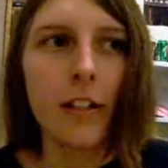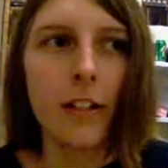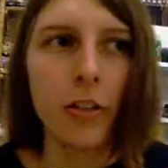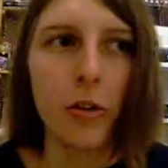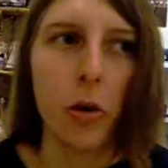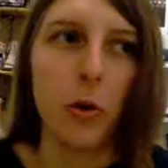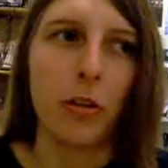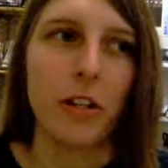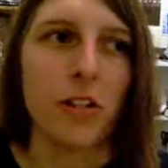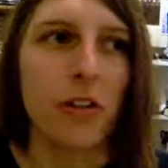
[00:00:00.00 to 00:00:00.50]

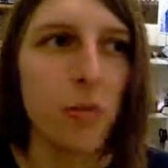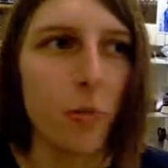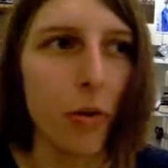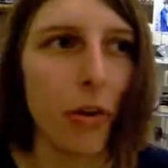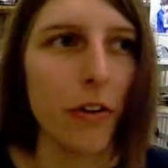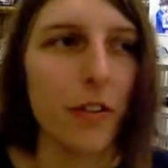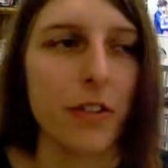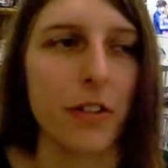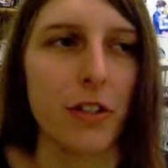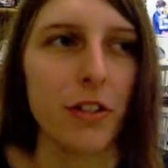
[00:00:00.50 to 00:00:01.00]
Totally
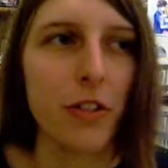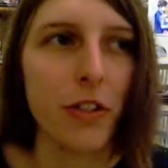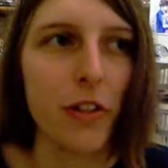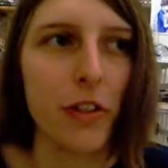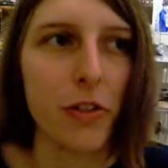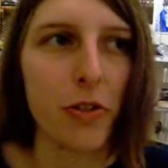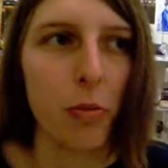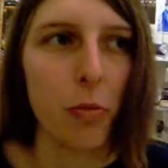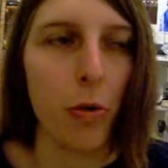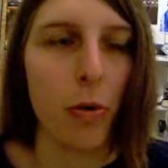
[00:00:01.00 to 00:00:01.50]
swerves into
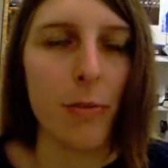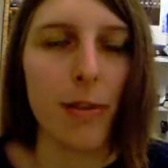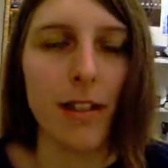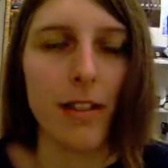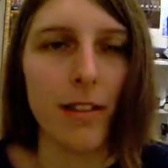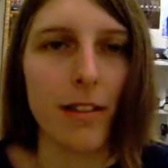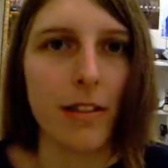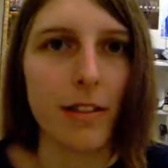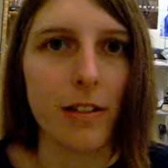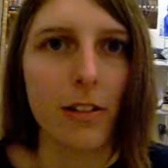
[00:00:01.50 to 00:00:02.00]
this
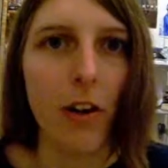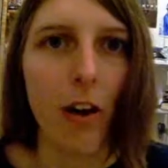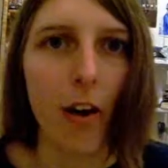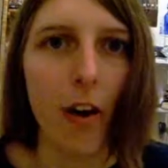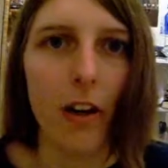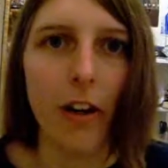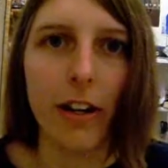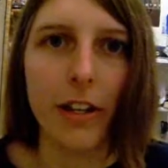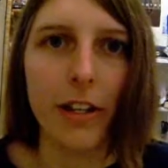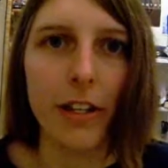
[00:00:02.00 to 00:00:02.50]
woman's
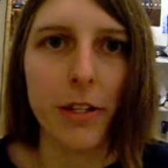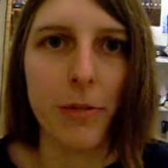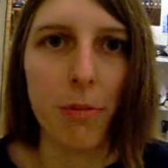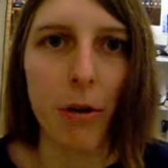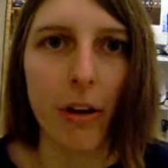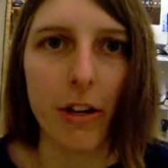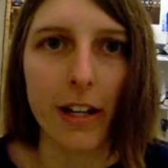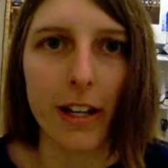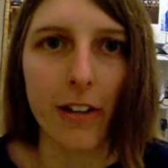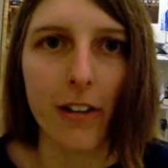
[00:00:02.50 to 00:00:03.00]
car in this
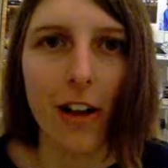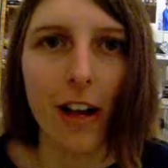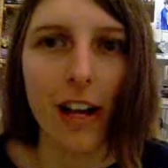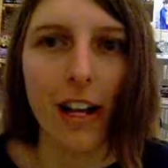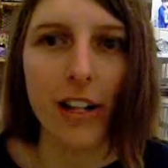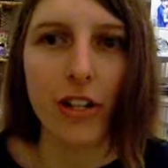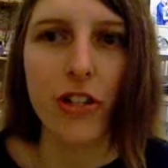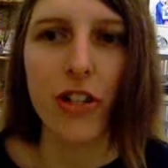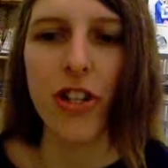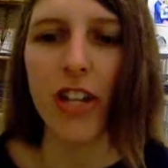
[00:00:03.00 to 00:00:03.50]
parking
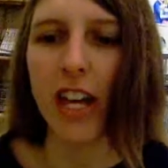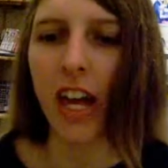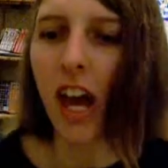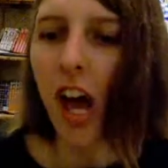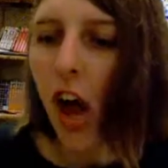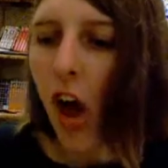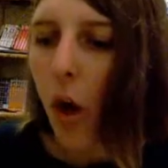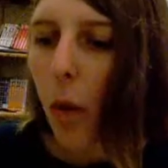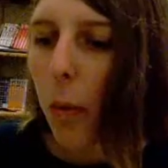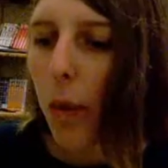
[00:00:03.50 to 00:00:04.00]
lot, and she's like,
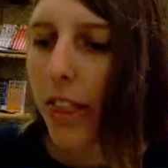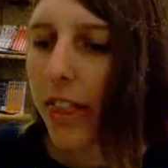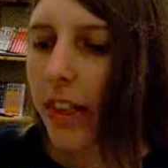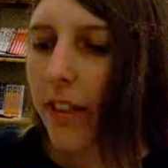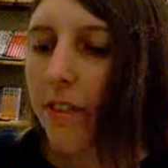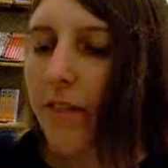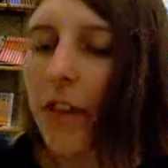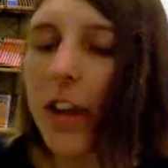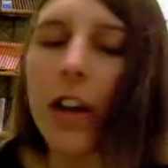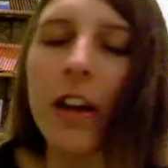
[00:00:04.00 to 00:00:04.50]
what
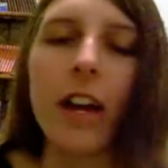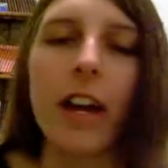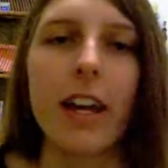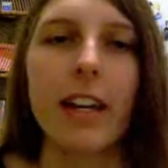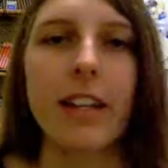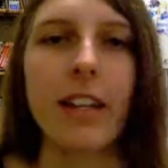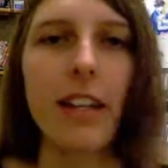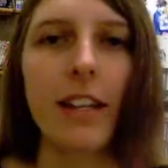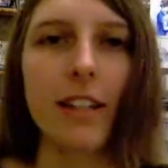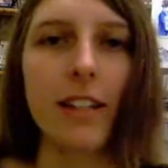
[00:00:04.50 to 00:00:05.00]
the?
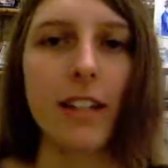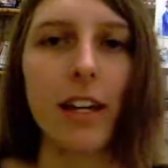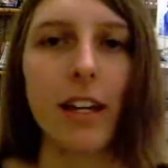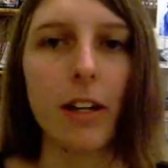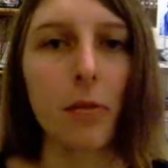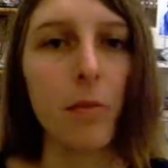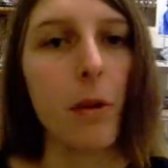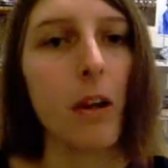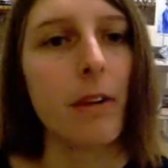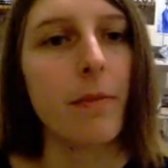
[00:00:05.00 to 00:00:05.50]
And then he's
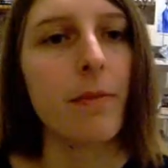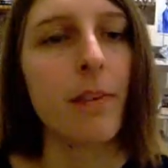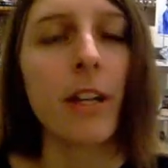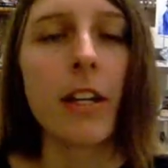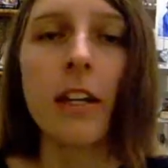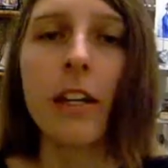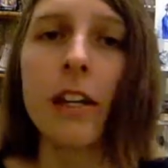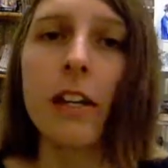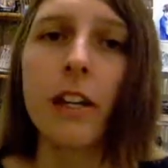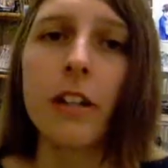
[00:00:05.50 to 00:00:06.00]
like, well,
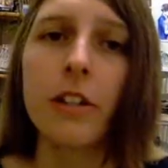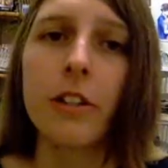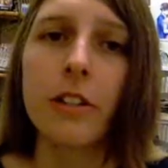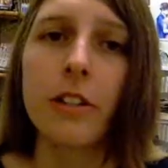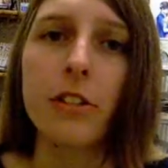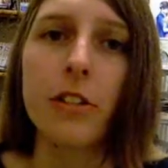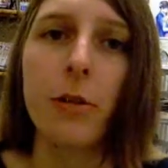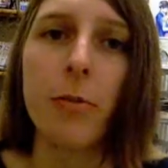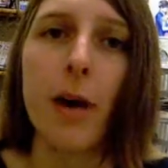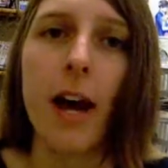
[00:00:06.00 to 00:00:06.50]

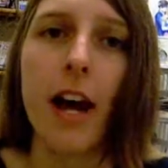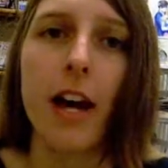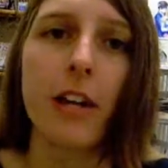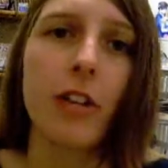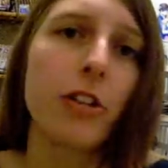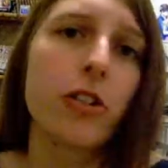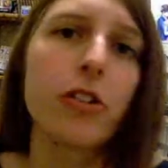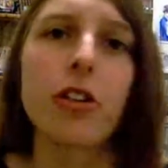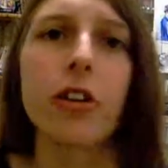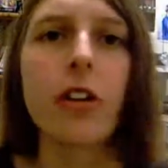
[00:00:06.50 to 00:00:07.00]
it's too
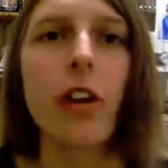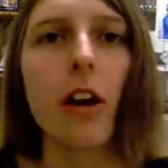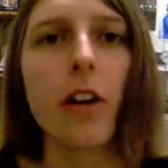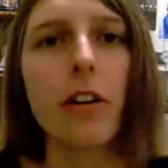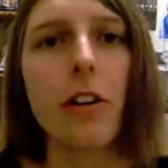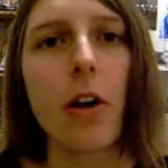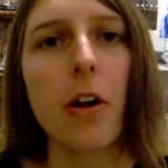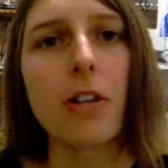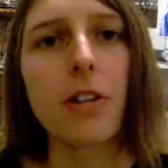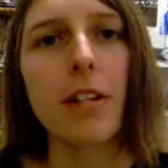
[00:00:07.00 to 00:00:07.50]
bad, should have gotten
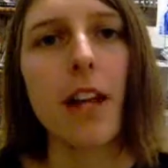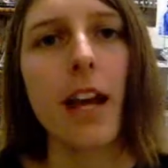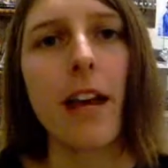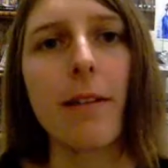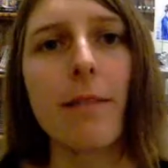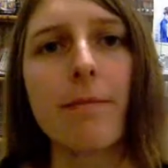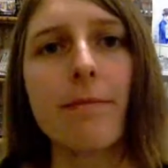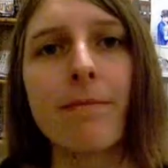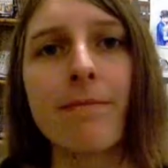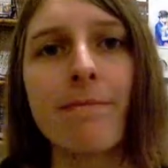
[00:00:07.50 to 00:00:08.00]
Allstate,
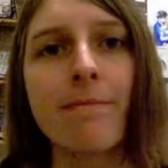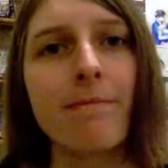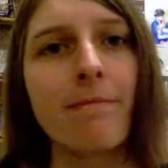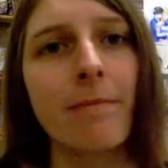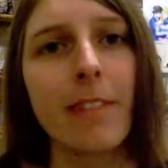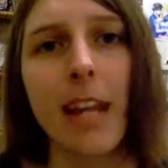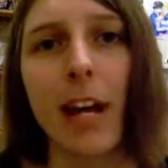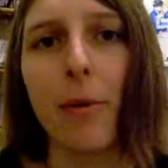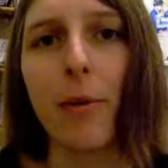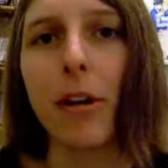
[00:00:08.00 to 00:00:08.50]

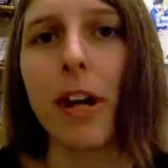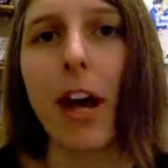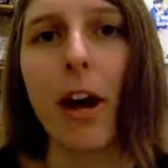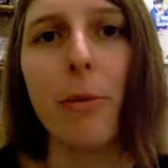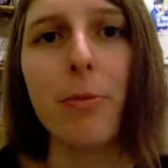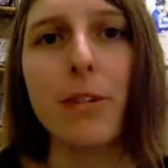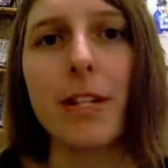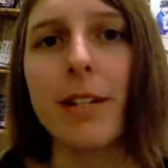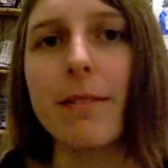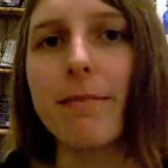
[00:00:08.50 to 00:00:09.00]
that would have
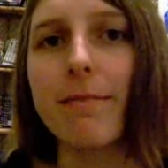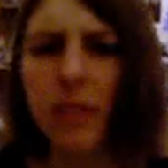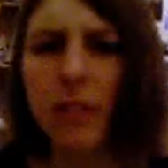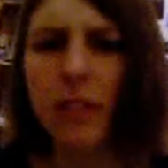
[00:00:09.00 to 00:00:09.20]
helped it.